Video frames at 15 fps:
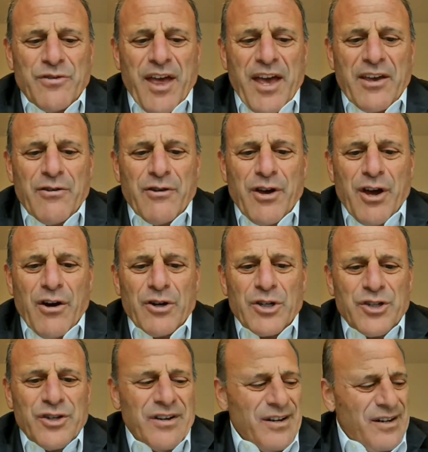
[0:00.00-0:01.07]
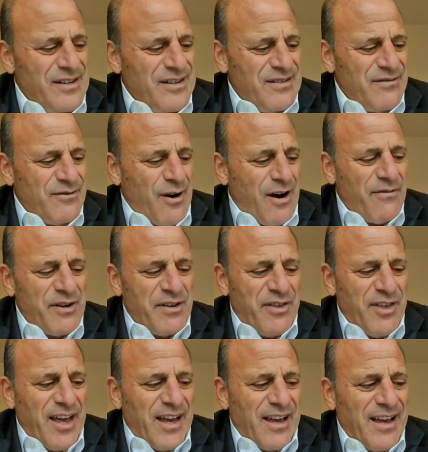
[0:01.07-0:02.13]
Thank you, Coach, for
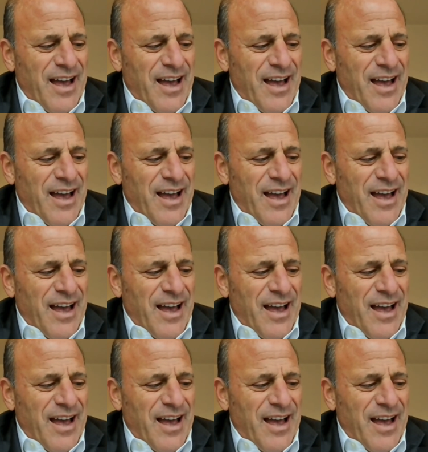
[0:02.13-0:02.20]
everything.